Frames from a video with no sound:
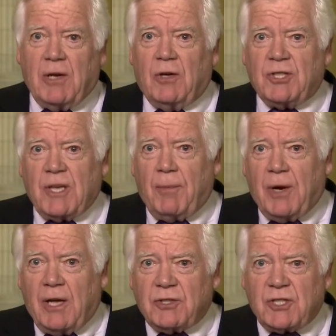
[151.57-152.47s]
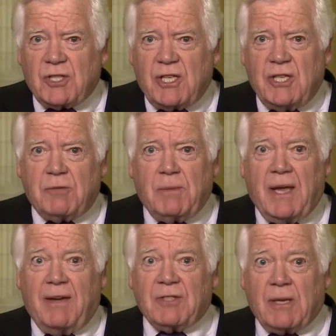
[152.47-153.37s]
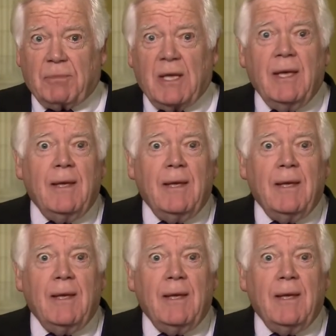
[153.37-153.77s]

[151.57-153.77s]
or someone else's kids may have something.